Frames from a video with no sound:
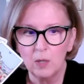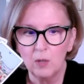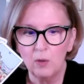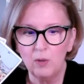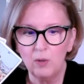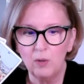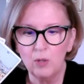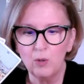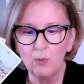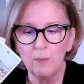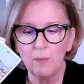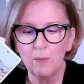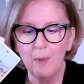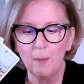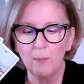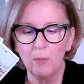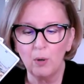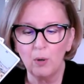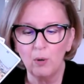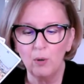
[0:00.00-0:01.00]
You need to
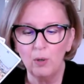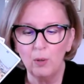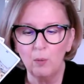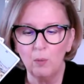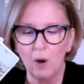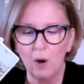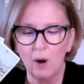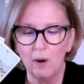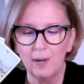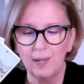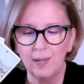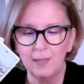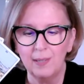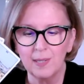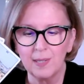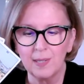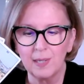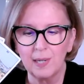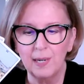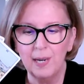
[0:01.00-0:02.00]
remember who you are in
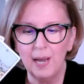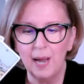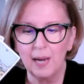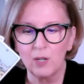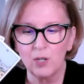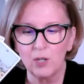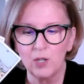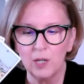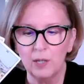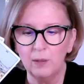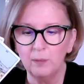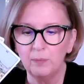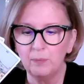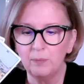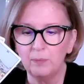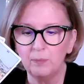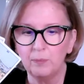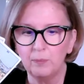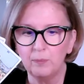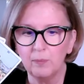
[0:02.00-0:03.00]
this connection
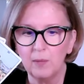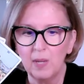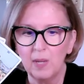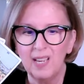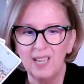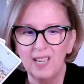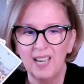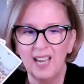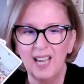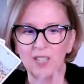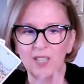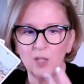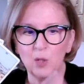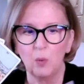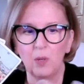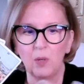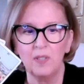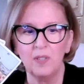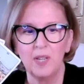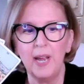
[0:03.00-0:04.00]
and
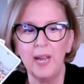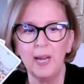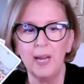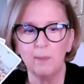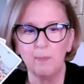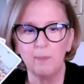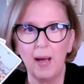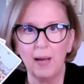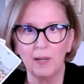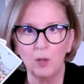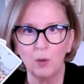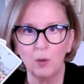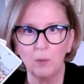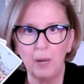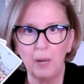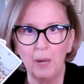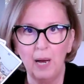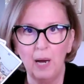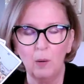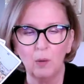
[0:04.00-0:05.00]
sort of take back your
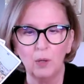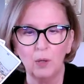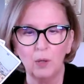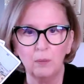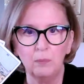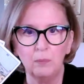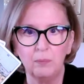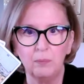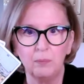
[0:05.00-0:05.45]
power.